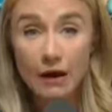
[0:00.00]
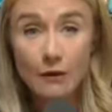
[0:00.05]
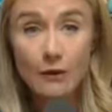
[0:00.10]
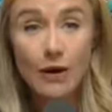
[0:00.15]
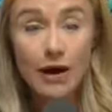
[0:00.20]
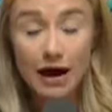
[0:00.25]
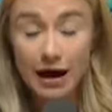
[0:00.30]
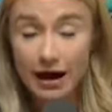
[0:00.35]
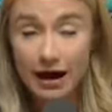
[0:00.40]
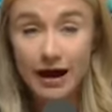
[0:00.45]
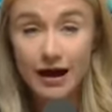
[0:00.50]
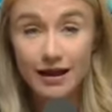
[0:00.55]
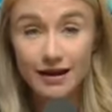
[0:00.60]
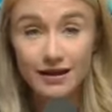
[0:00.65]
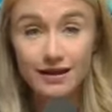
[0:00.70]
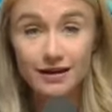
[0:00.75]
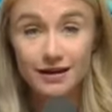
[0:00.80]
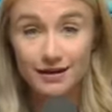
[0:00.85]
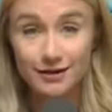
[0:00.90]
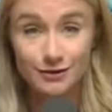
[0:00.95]
hot
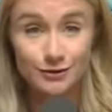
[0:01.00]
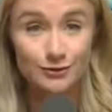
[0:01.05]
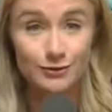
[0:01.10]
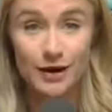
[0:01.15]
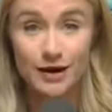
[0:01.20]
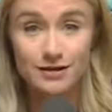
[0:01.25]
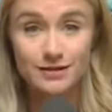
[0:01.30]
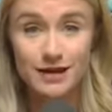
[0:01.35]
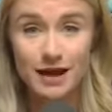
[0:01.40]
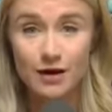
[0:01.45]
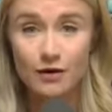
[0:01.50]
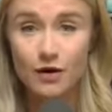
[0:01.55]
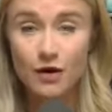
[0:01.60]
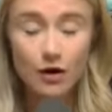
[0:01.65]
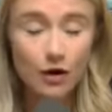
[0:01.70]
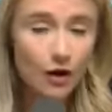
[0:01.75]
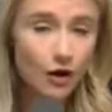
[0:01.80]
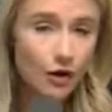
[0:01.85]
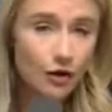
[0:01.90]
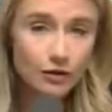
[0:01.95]
it is right now
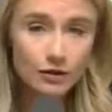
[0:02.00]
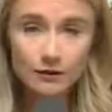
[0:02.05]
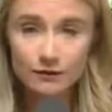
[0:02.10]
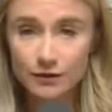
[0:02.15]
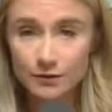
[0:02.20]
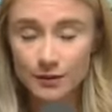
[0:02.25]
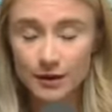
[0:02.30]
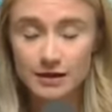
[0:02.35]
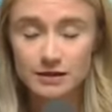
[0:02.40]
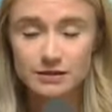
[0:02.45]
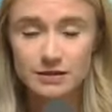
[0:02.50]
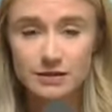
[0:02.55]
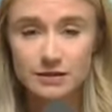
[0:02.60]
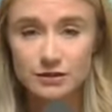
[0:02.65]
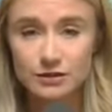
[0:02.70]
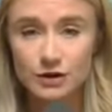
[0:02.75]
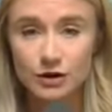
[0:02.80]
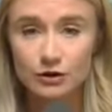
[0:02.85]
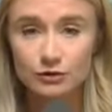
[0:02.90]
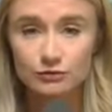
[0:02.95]
all of the
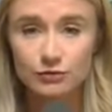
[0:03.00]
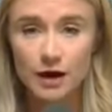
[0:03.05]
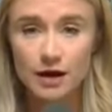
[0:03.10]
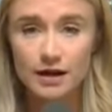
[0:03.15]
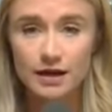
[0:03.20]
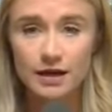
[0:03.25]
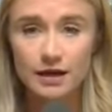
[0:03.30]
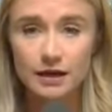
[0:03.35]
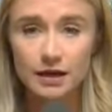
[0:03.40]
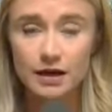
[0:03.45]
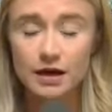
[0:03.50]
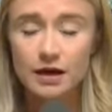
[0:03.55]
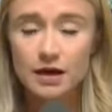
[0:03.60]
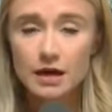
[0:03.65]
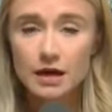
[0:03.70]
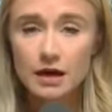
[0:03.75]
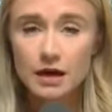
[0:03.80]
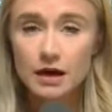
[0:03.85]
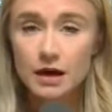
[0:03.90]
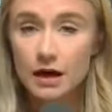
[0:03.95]
basins are running
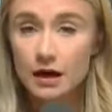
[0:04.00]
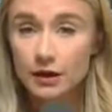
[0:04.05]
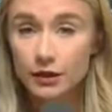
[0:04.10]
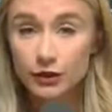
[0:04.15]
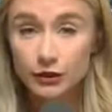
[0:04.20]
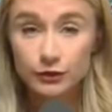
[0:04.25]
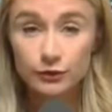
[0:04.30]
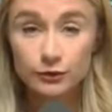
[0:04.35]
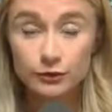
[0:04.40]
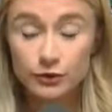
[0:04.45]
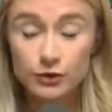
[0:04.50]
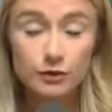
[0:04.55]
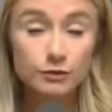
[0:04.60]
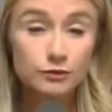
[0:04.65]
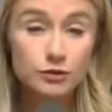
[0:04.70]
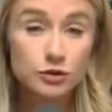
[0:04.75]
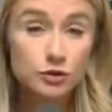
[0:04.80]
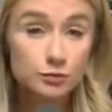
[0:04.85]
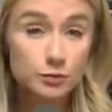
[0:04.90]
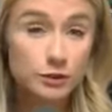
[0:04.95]
uh,
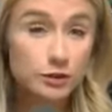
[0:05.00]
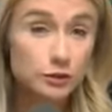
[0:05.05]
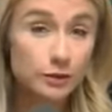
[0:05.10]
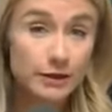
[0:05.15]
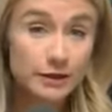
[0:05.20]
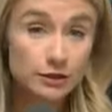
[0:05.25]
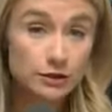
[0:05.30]
th- between